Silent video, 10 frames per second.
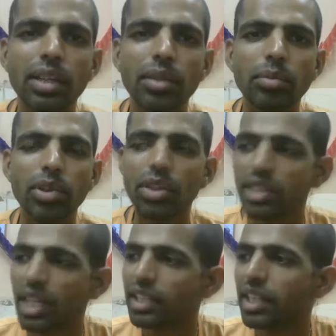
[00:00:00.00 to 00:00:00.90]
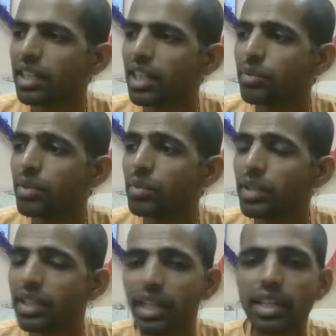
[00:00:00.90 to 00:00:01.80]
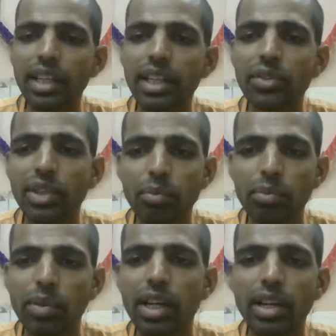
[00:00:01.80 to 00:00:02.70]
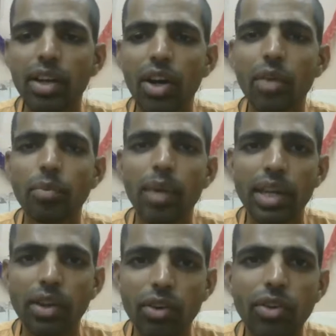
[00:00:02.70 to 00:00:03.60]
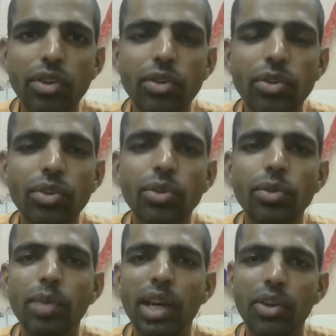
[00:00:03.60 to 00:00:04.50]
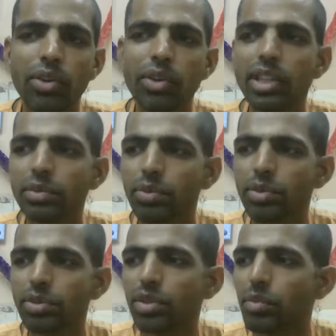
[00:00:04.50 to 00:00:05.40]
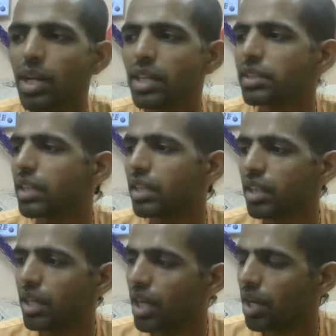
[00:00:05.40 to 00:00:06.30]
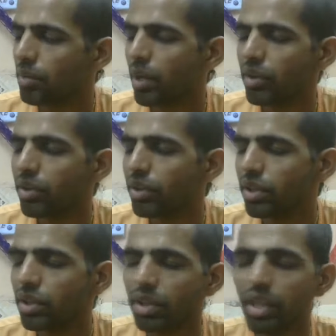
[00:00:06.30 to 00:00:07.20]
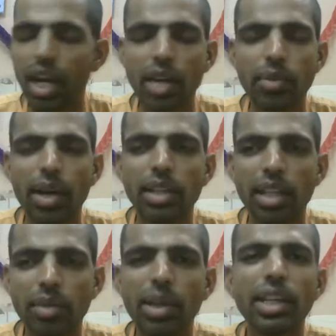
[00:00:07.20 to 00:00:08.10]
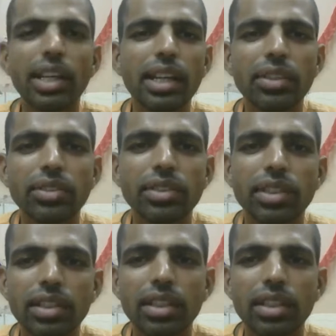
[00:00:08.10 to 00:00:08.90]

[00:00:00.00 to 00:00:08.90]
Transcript: Because that kingdom will be tainted with blood of my own guru, my own spiritual master, my own grandfather, my relatives.